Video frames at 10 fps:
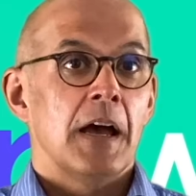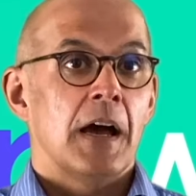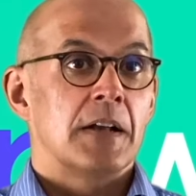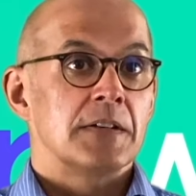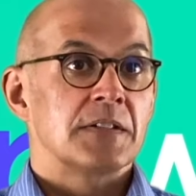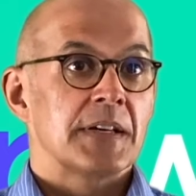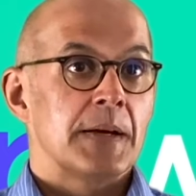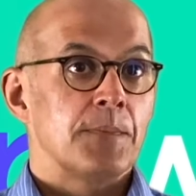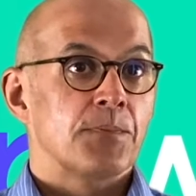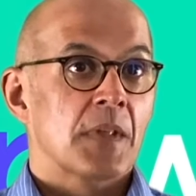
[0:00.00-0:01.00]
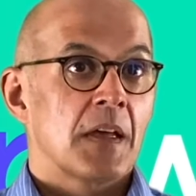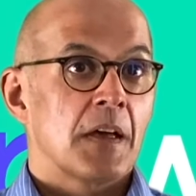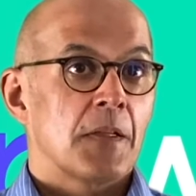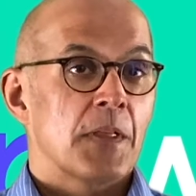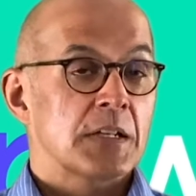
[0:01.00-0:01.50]
And
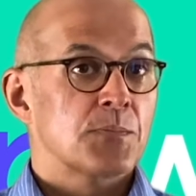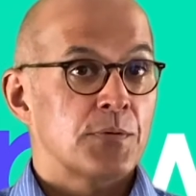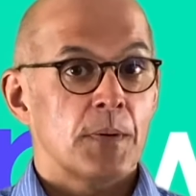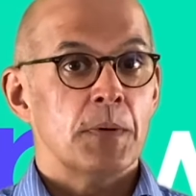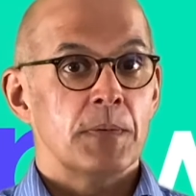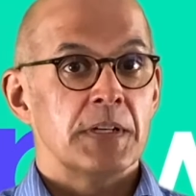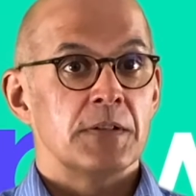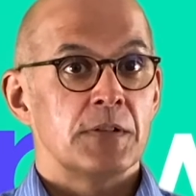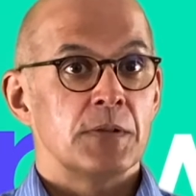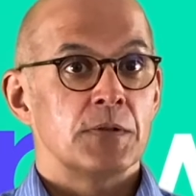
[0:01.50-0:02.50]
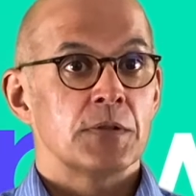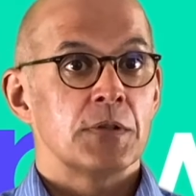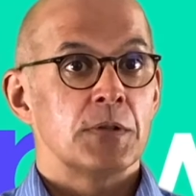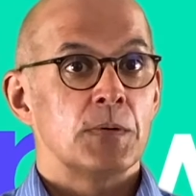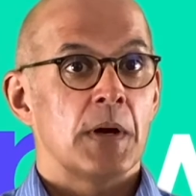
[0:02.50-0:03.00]
that's probably due
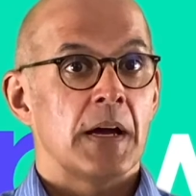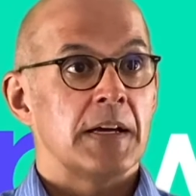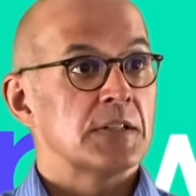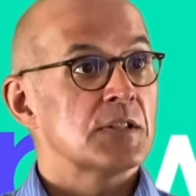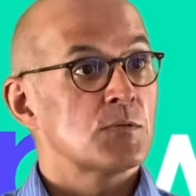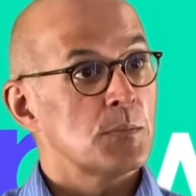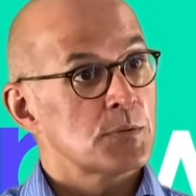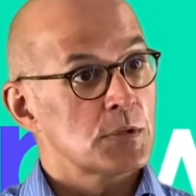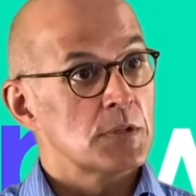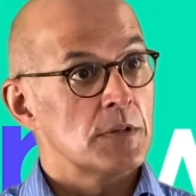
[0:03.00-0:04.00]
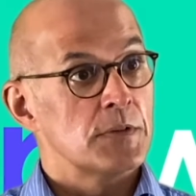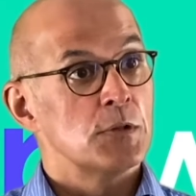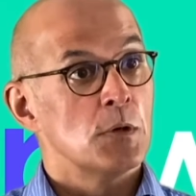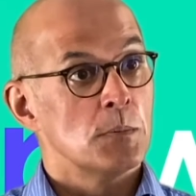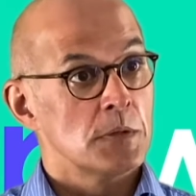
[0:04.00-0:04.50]
to a disruption of your
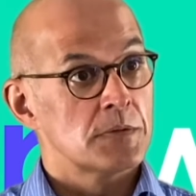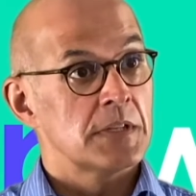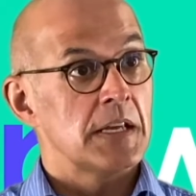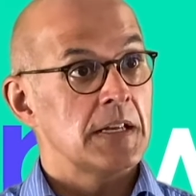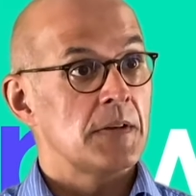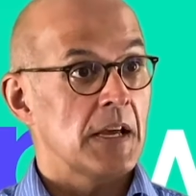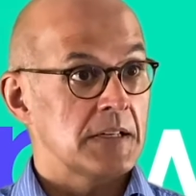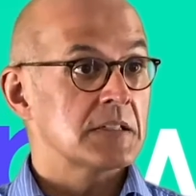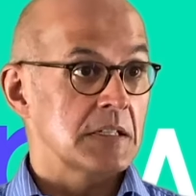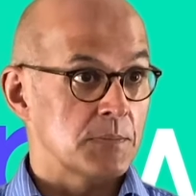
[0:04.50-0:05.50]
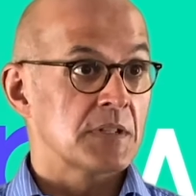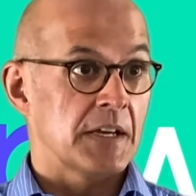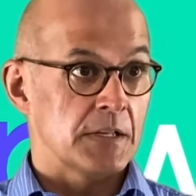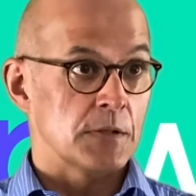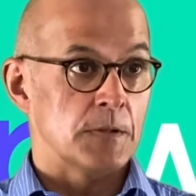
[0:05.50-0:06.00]
normal day-night sleep
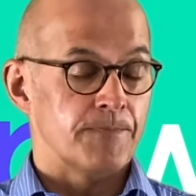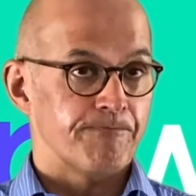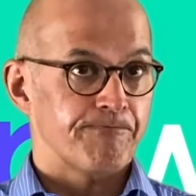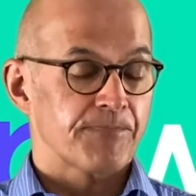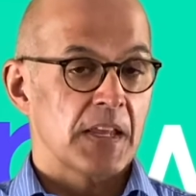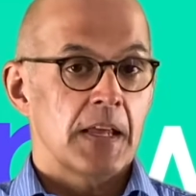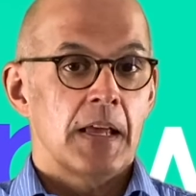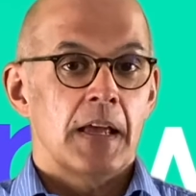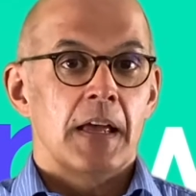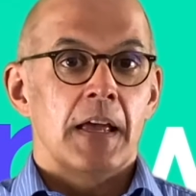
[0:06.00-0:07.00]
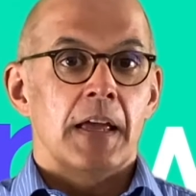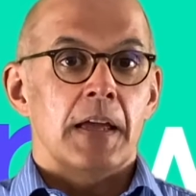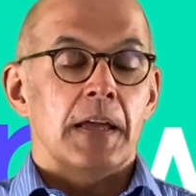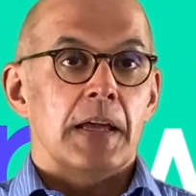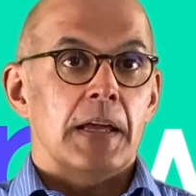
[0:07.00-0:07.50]
cycle.
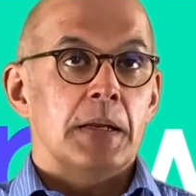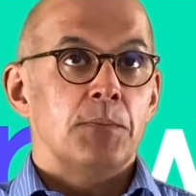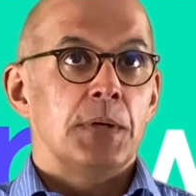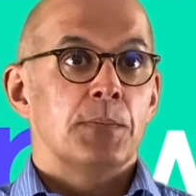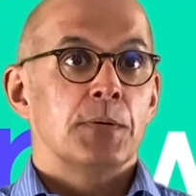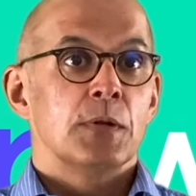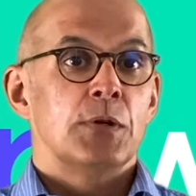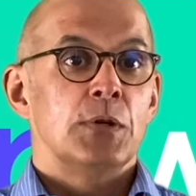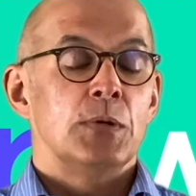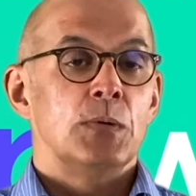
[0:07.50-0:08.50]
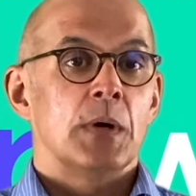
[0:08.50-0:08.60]
In people who